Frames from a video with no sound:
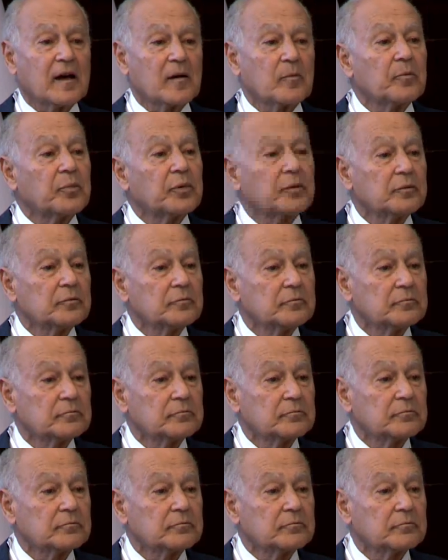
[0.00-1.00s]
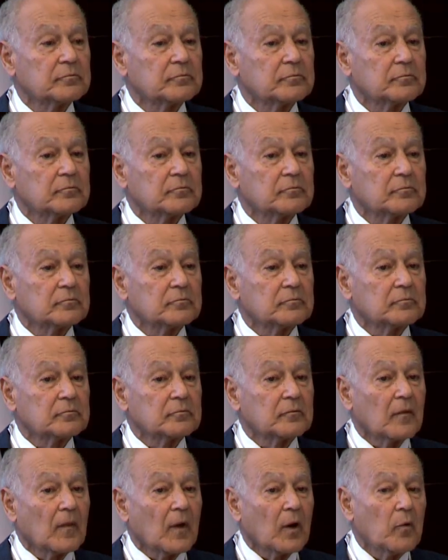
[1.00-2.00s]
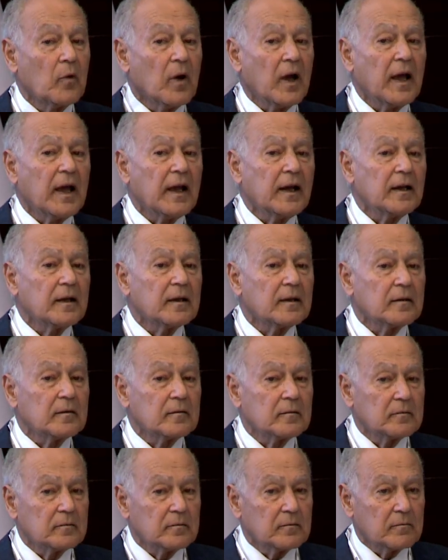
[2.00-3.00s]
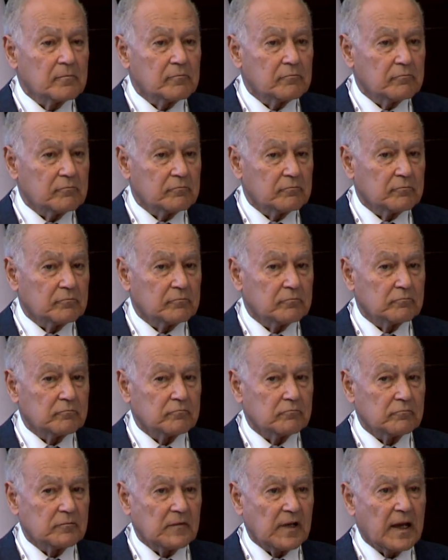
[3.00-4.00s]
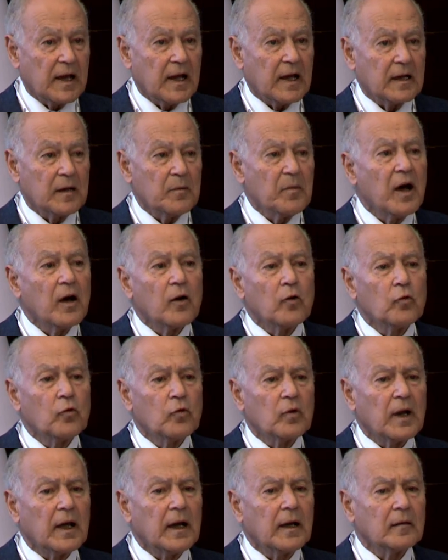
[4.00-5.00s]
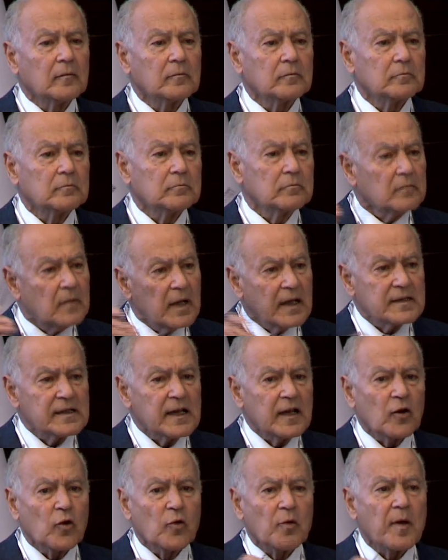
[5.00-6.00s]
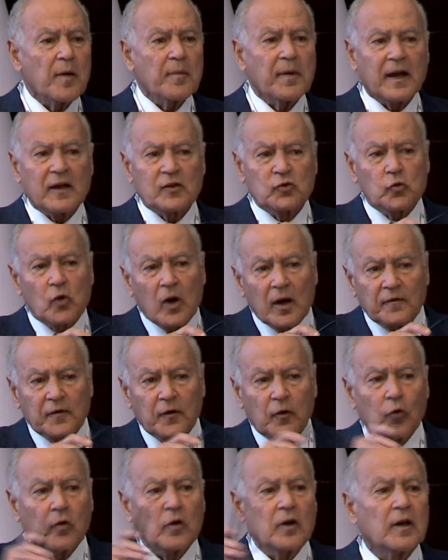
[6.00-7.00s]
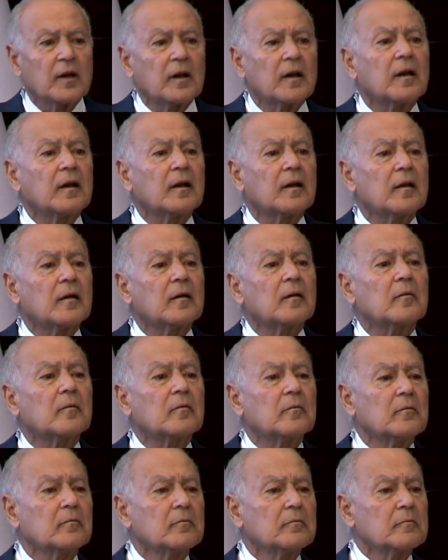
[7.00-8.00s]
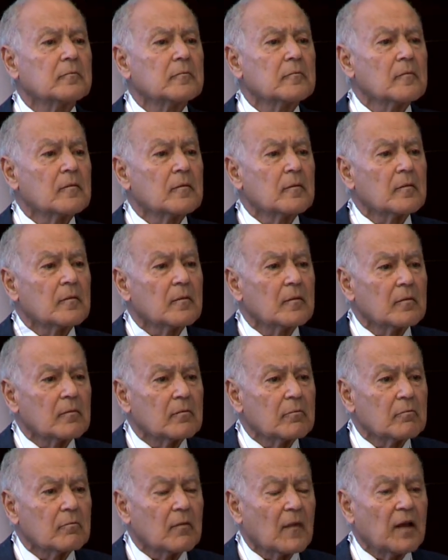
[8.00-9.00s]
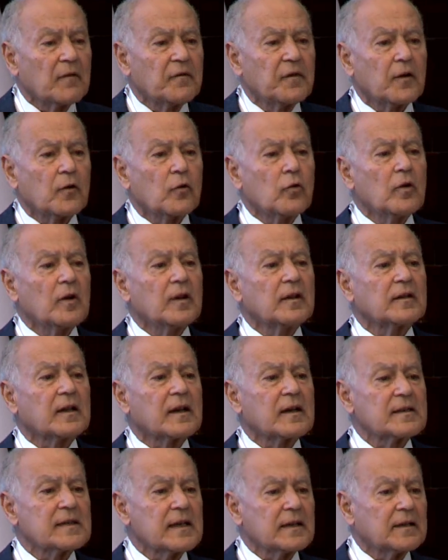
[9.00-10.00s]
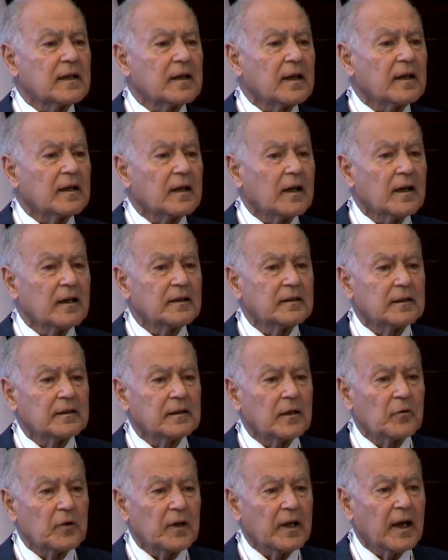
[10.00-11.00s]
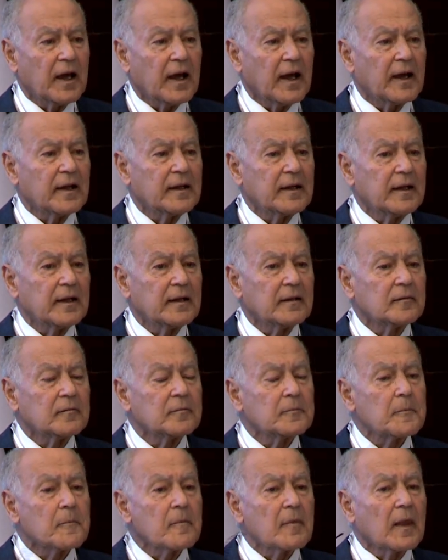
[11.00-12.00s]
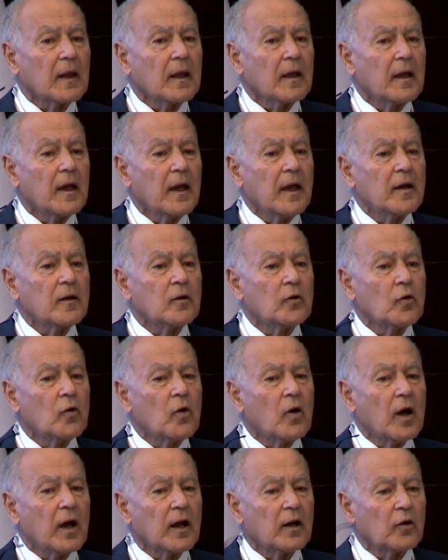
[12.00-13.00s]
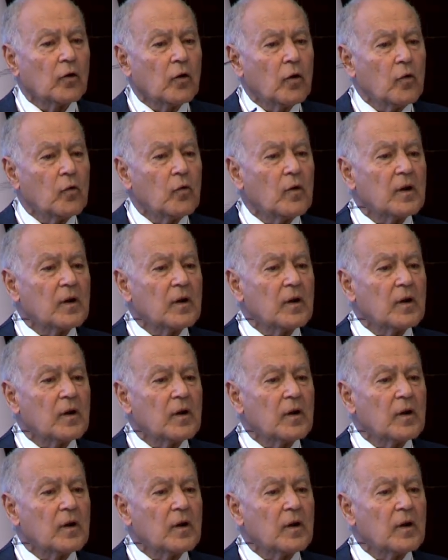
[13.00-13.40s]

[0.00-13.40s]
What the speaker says: that's the cause of war between two countries. And he said he had a quotation that they still looking at those quotations in the all international studies, that